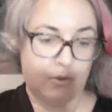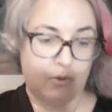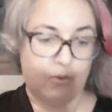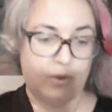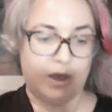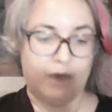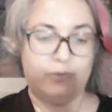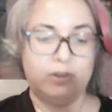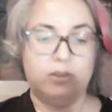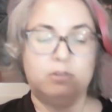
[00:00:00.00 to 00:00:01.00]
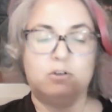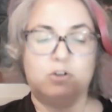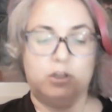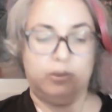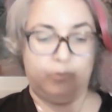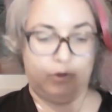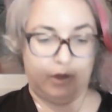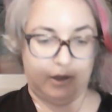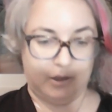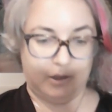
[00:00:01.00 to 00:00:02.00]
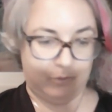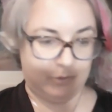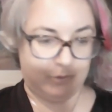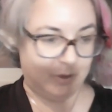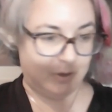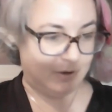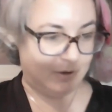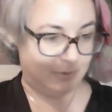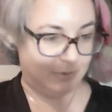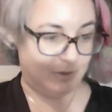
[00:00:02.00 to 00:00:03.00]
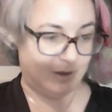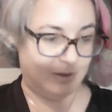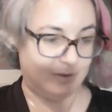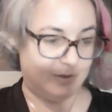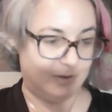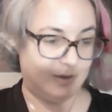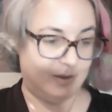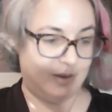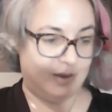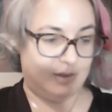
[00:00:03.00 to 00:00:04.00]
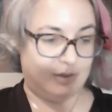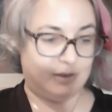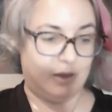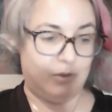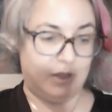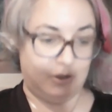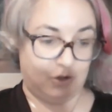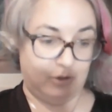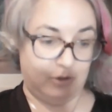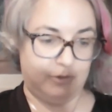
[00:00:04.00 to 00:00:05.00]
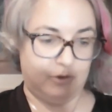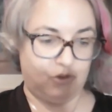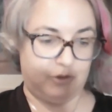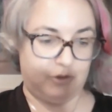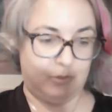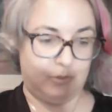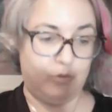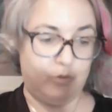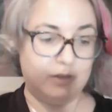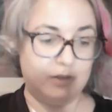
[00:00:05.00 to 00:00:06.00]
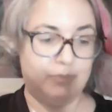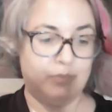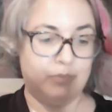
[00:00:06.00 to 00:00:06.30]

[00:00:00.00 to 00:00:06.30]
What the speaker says: We have an incredible lineup of speakers tonight that I will introduce in just a moment.